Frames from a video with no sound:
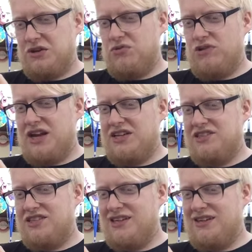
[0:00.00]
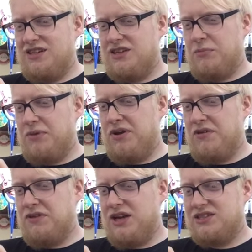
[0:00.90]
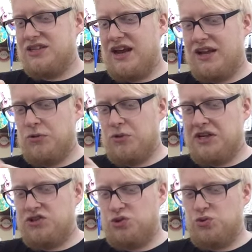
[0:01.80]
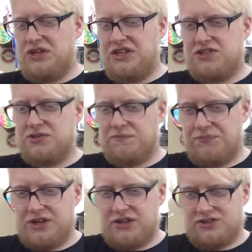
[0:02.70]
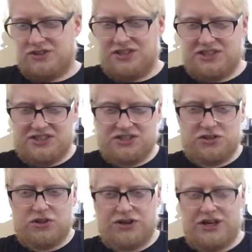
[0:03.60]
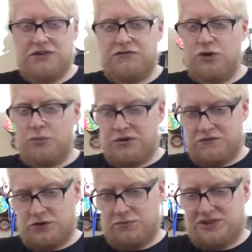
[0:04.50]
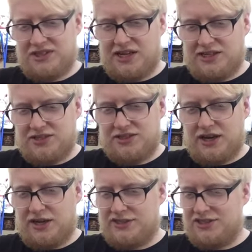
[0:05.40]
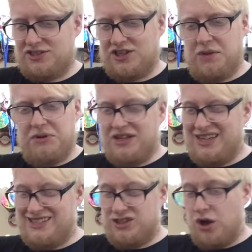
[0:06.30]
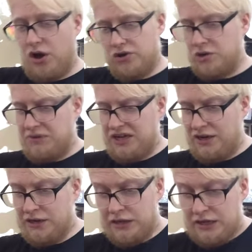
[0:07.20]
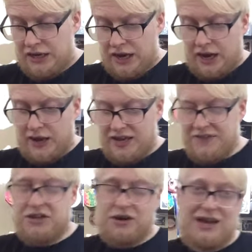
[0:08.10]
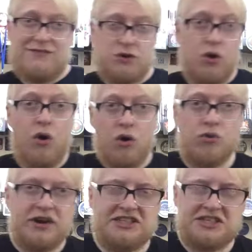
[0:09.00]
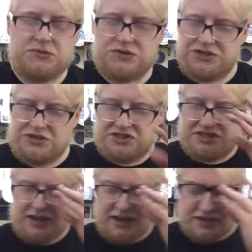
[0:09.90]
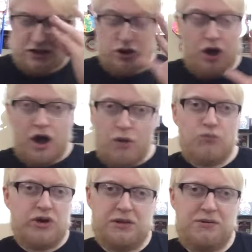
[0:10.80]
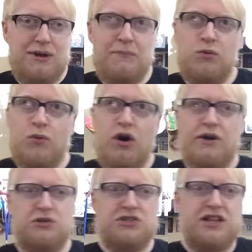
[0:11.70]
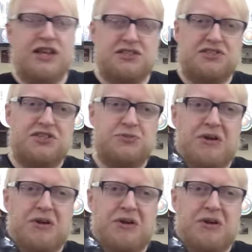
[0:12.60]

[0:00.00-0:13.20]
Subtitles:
creating the perfect Halloween treat. So this is clocking in at 4.4%, a disturbingly dark beer. Even though I have already reviewed it, I can't really remember what I would class this